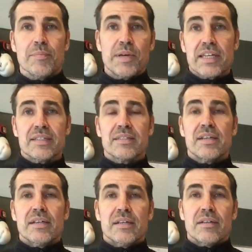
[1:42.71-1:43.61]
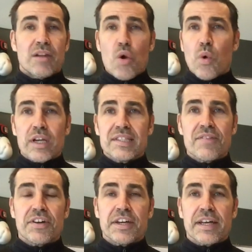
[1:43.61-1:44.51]
because no one is
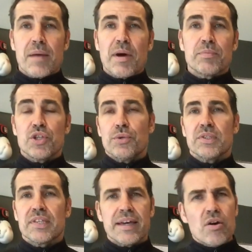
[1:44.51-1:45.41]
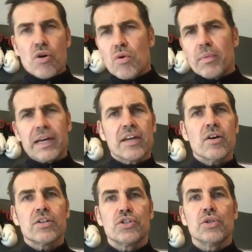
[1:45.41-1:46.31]
ever going to come up to you and say, oh my
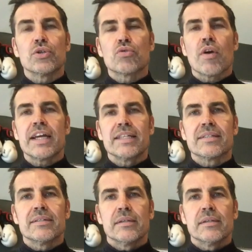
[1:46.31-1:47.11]
God, you look great.